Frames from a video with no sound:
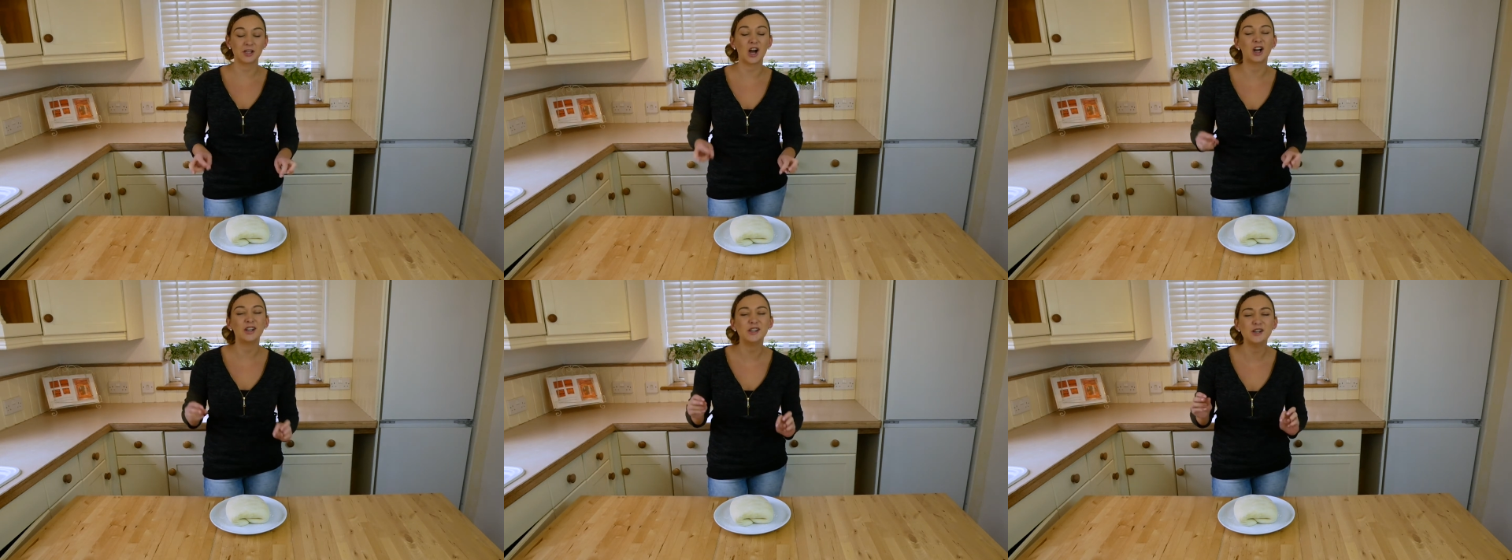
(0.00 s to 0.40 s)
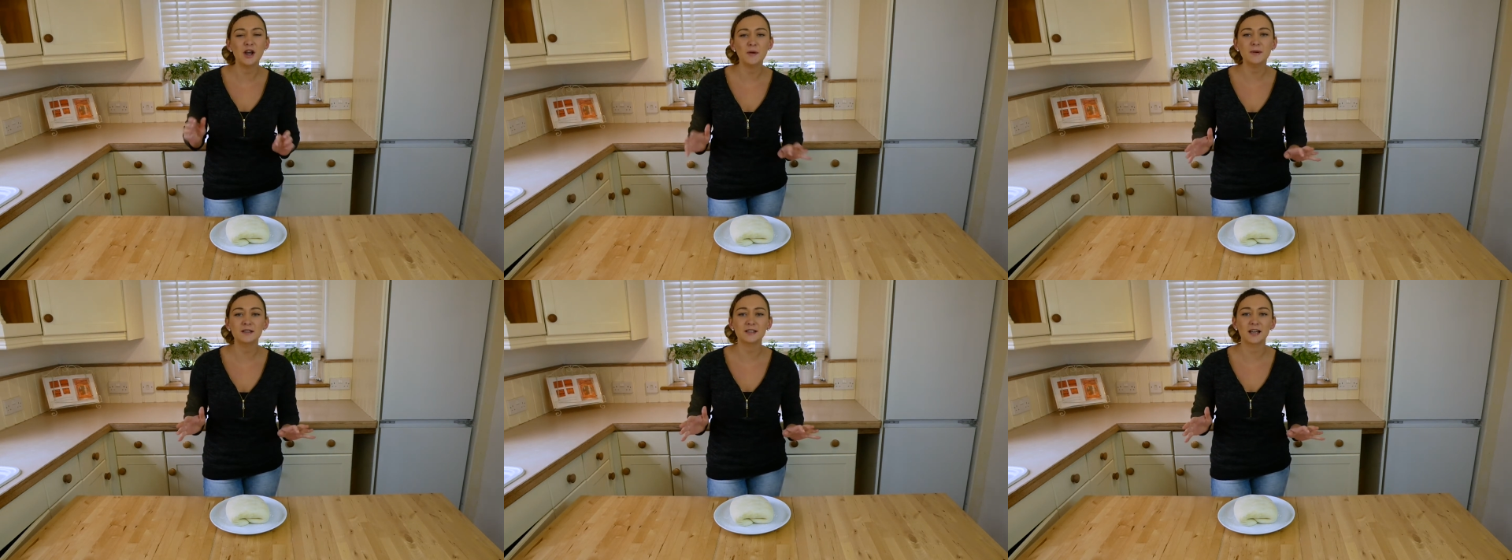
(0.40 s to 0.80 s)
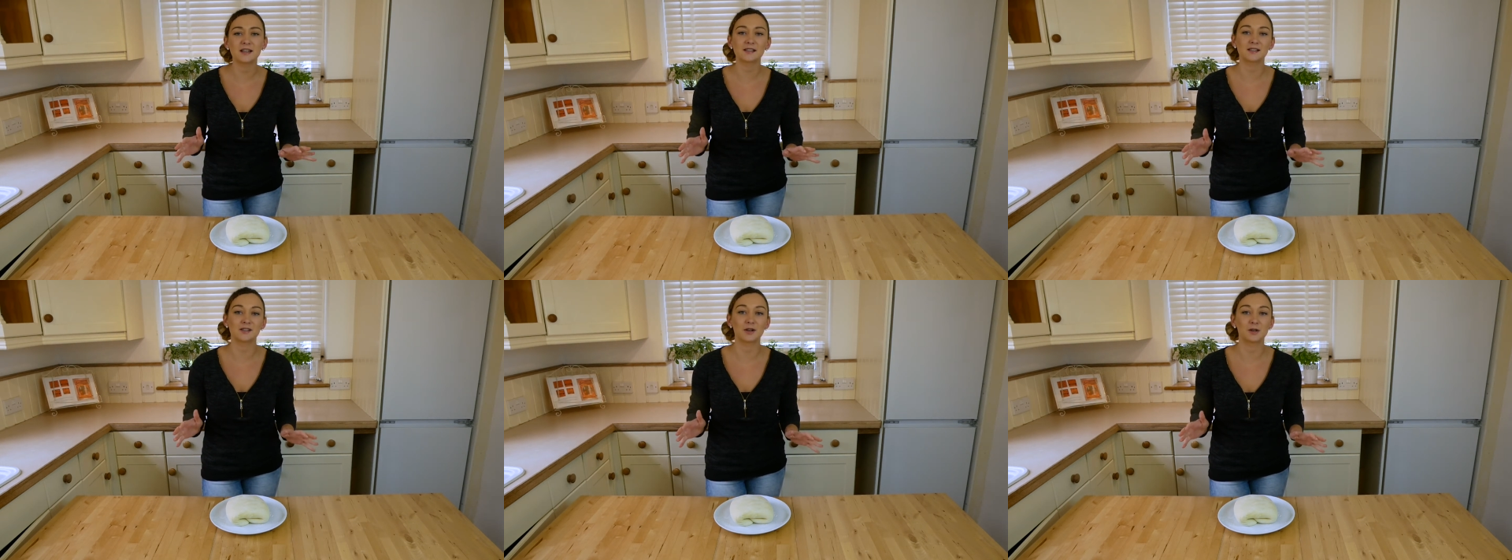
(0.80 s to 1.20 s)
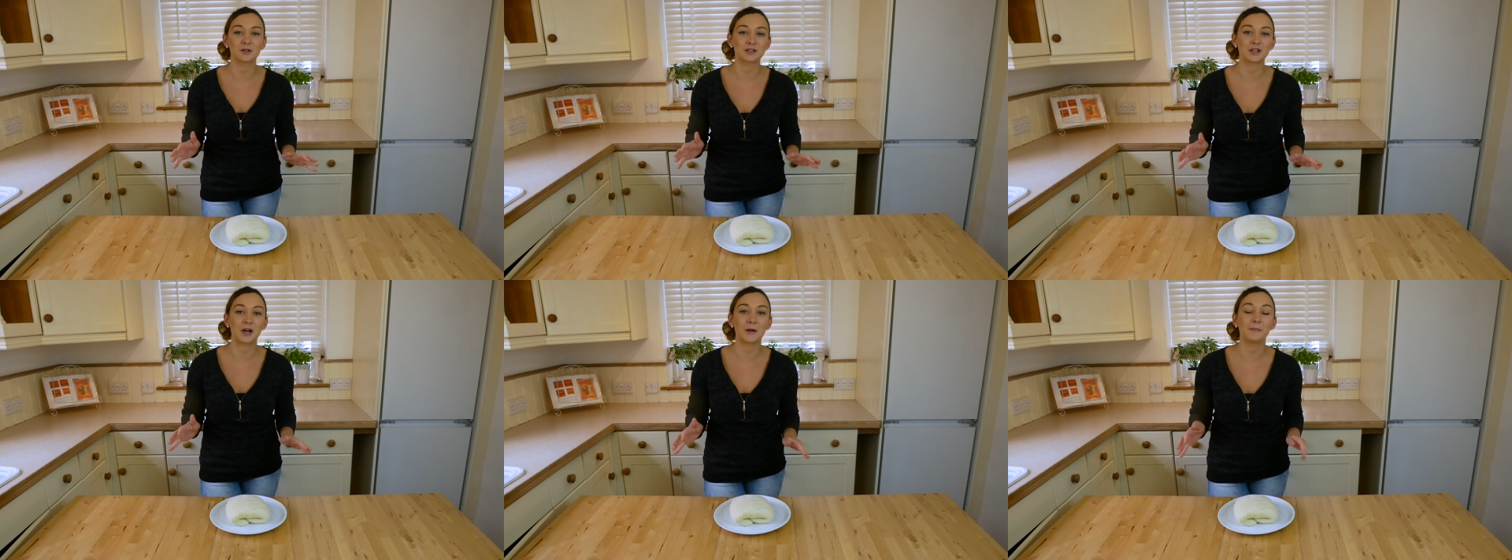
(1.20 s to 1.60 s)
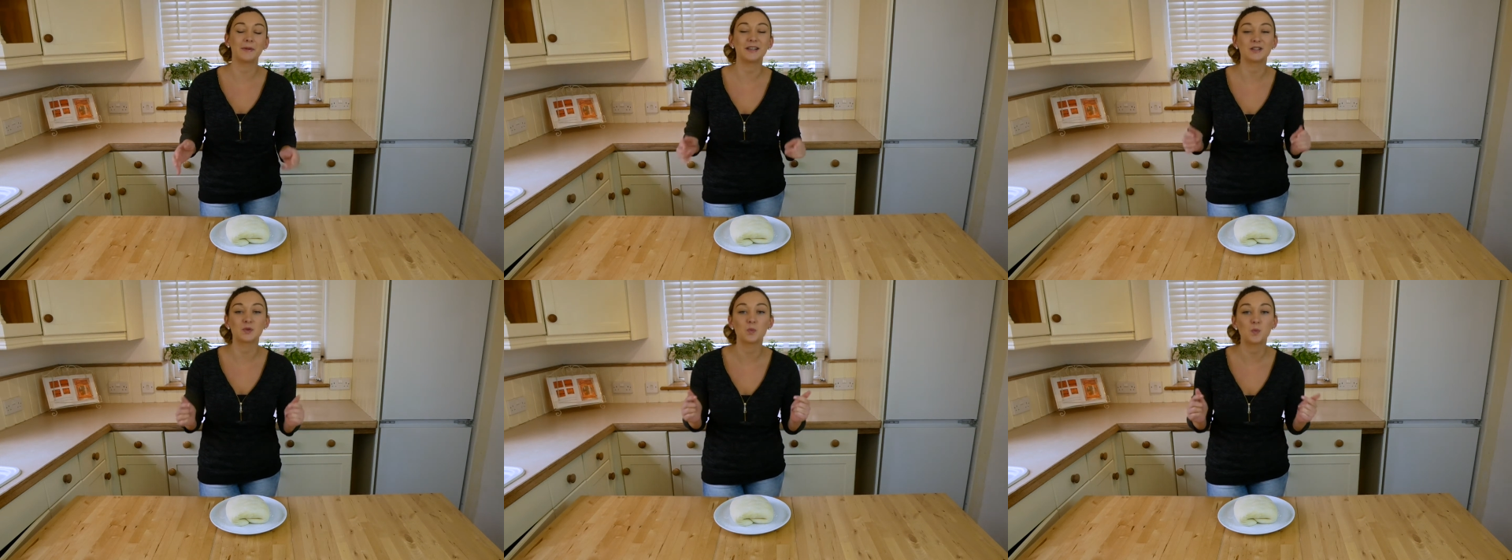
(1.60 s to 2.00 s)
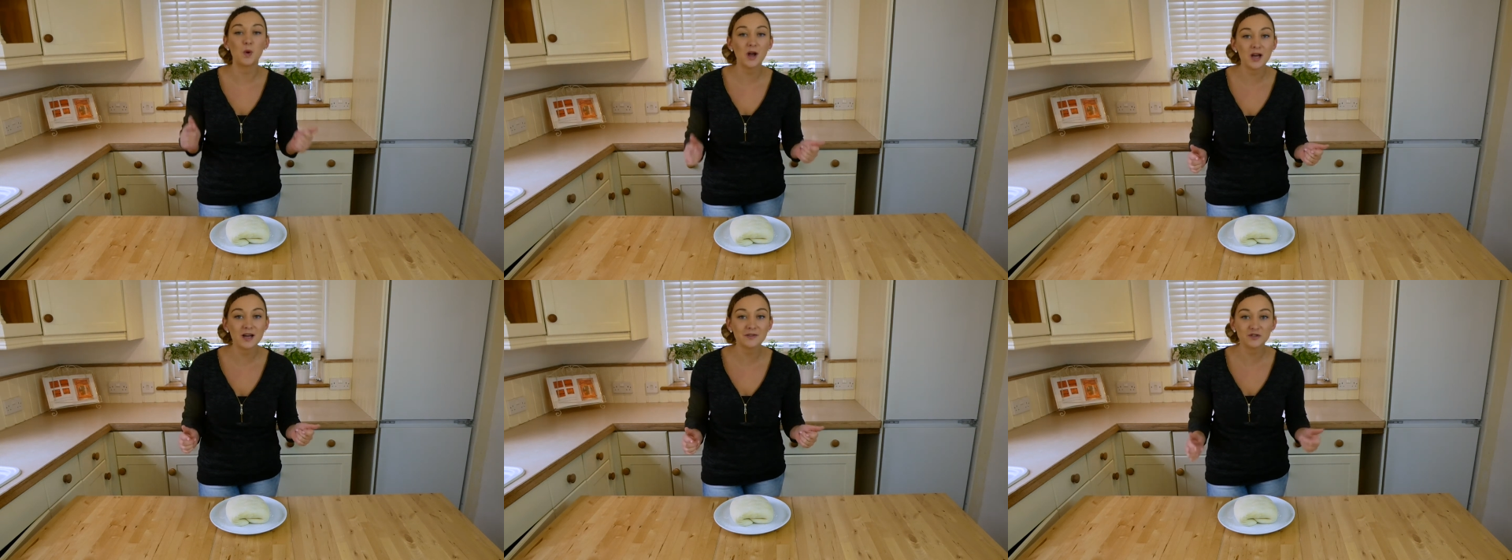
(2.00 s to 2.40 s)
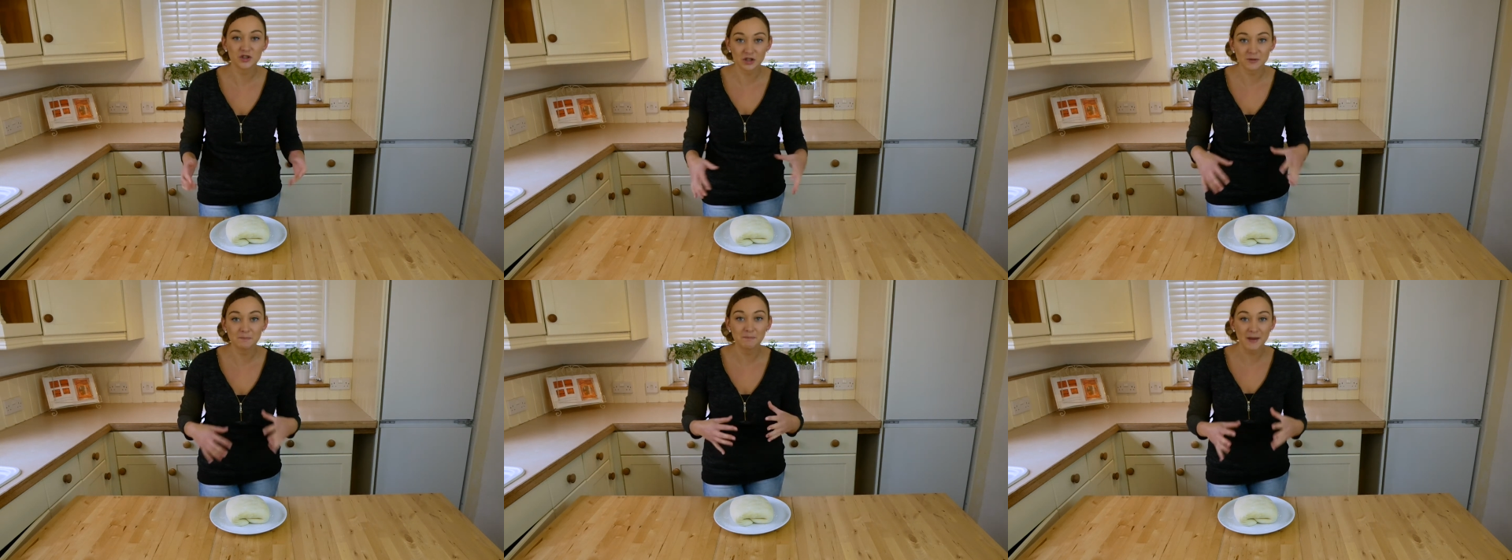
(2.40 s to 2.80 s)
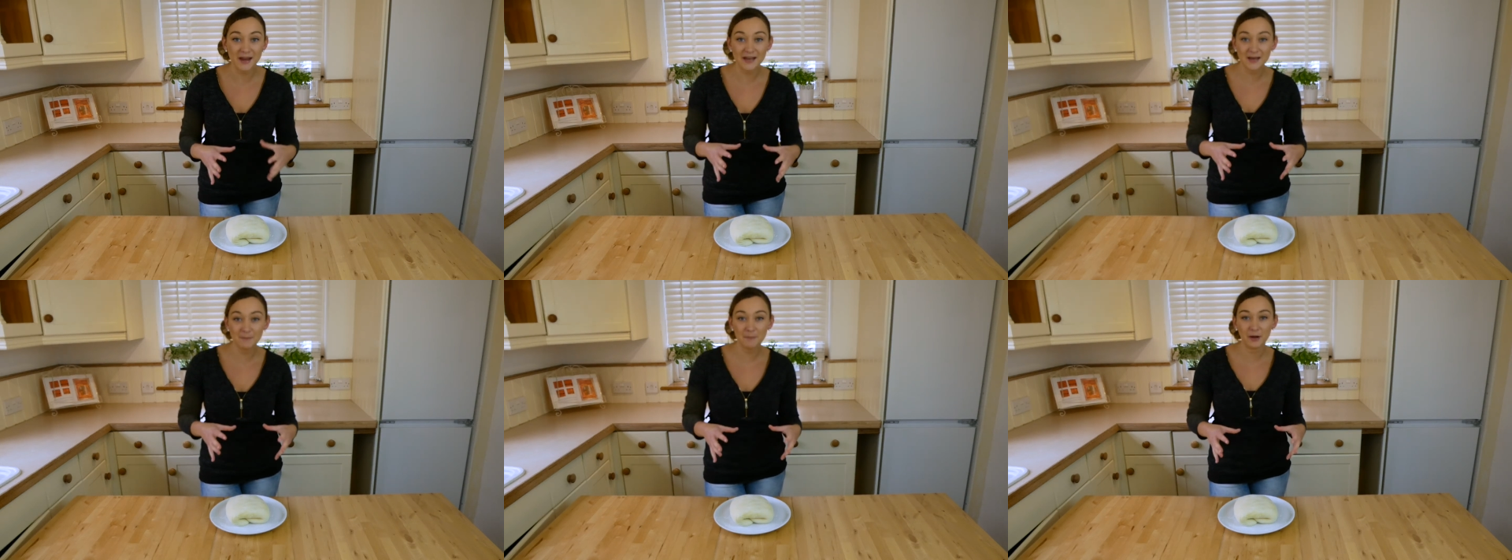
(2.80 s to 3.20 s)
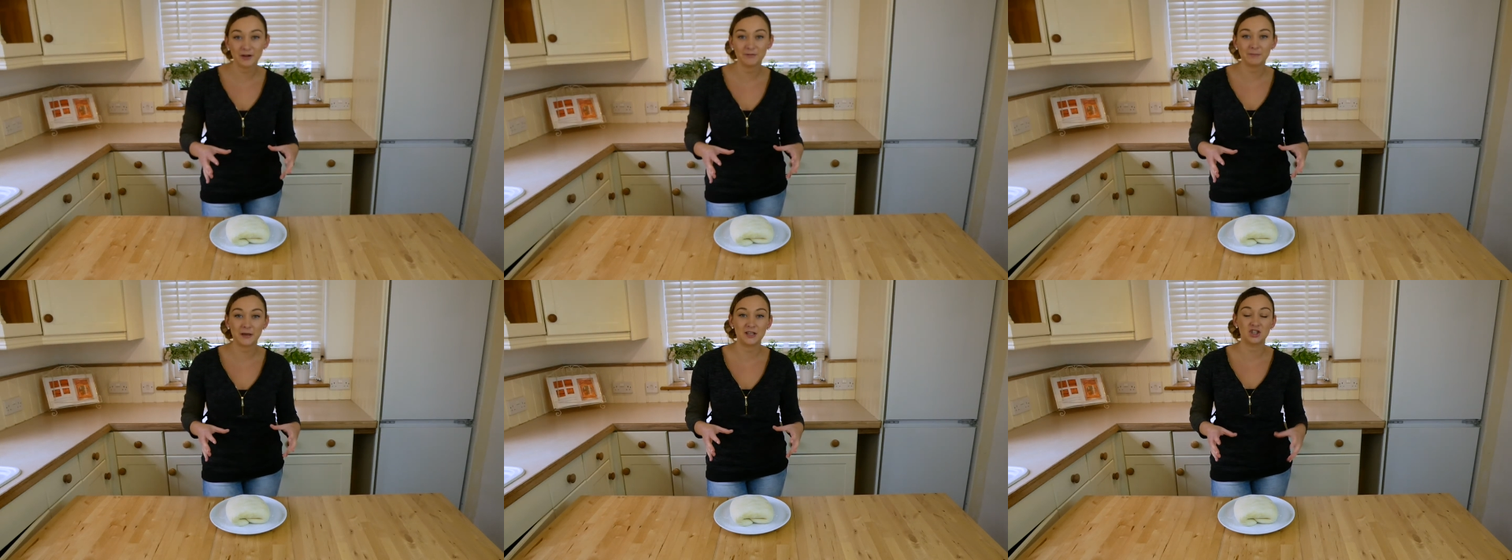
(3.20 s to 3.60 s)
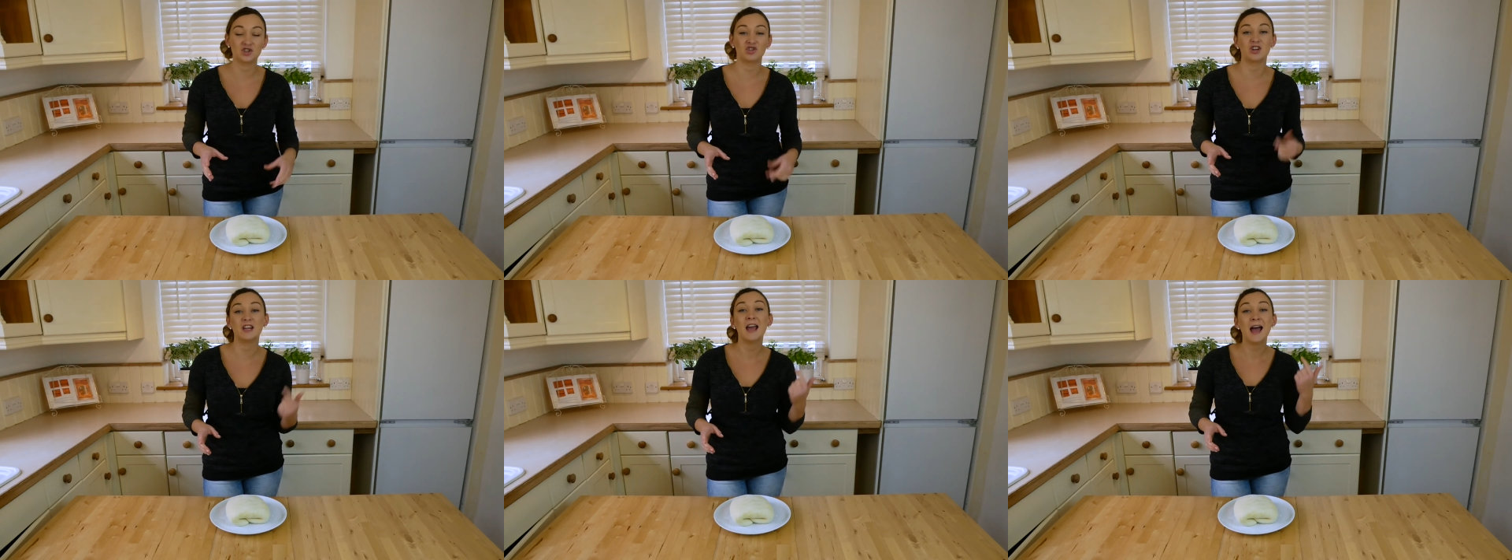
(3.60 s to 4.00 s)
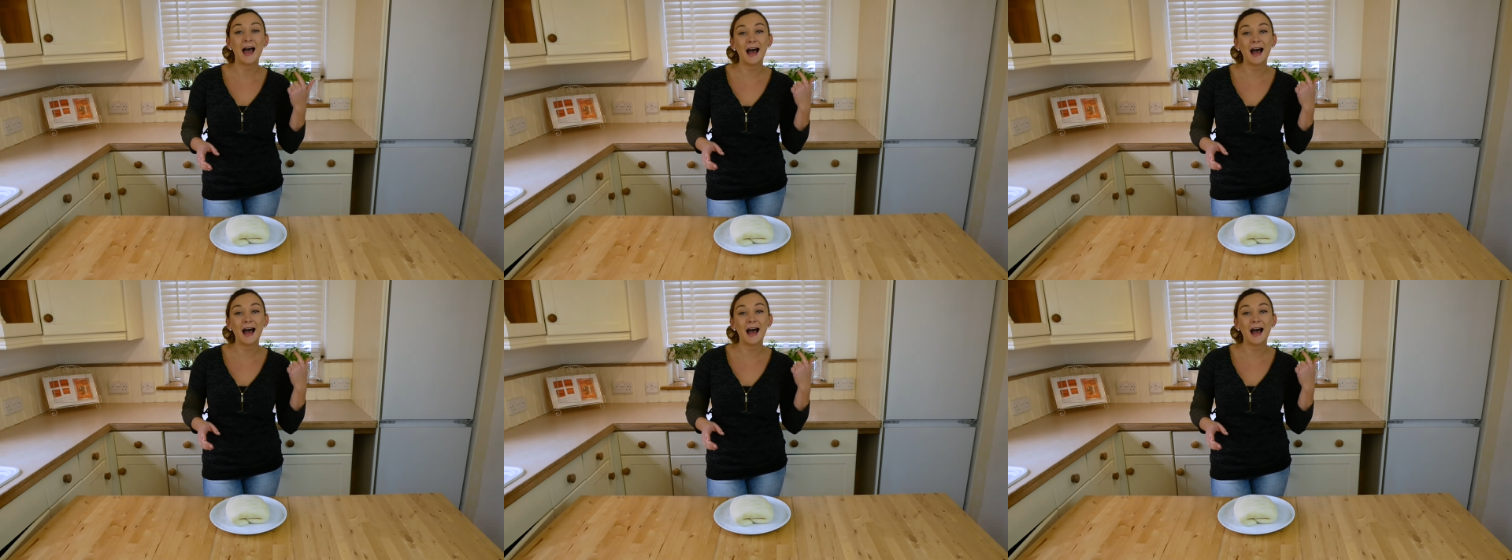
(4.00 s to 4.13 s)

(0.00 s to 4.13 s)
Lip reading: I know it takes a long time, but it's worth just making puff pastry